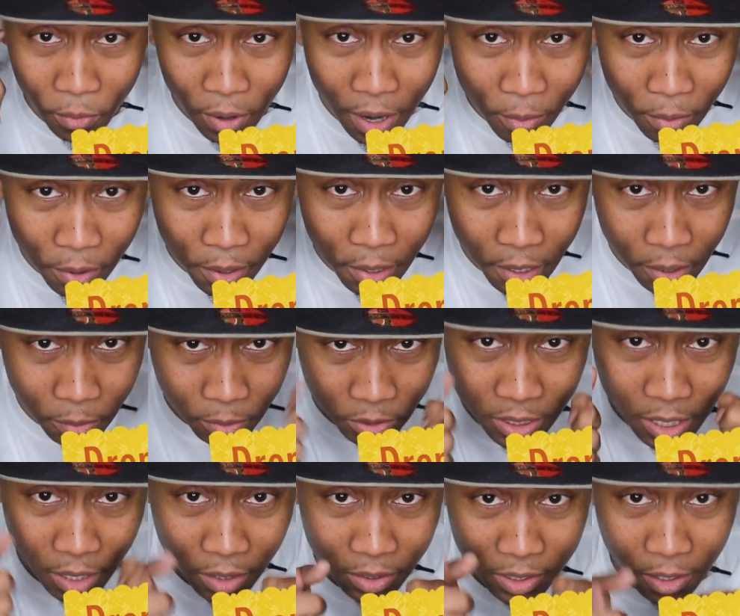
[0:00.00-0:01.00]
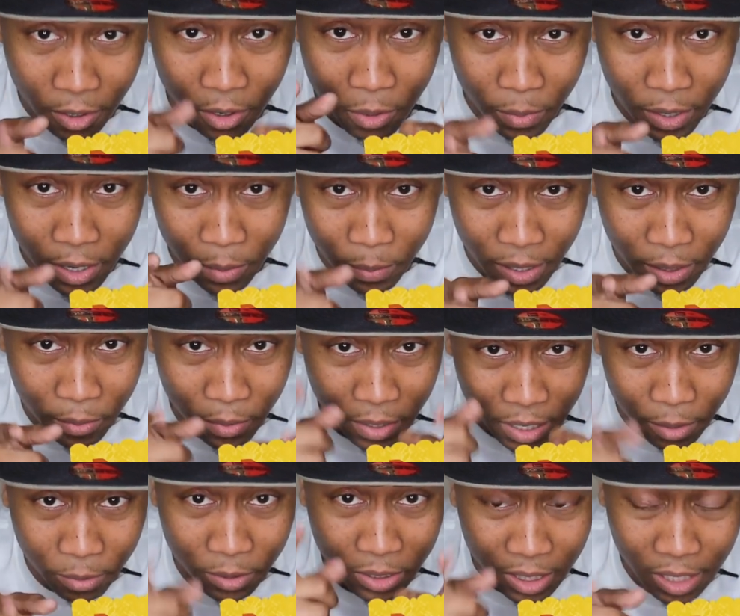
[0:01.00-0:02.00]
I want to hear what y'all talk about, man. I want
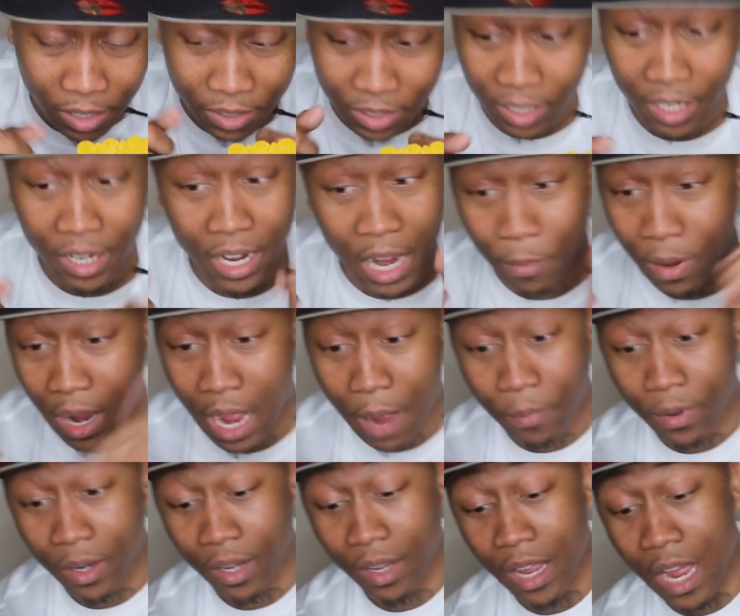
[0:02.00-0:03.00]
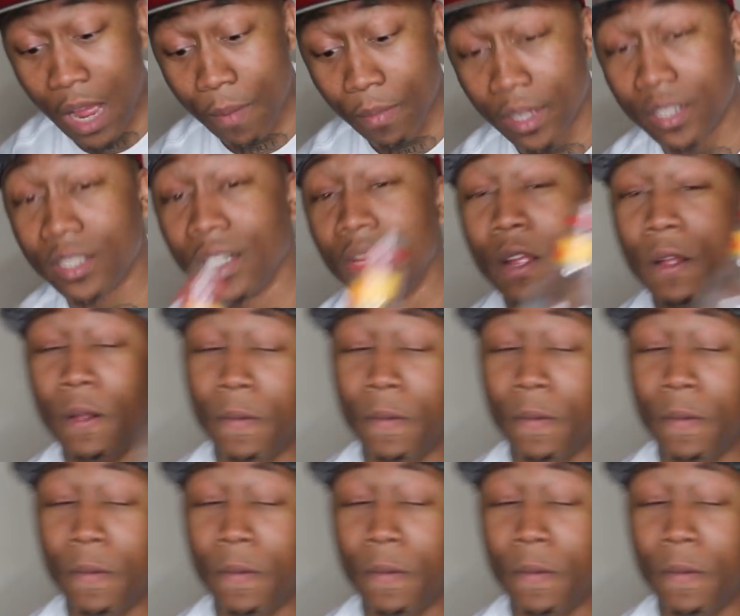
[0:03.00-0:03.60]
to hear what y'all say. I'm going to hop in the comments.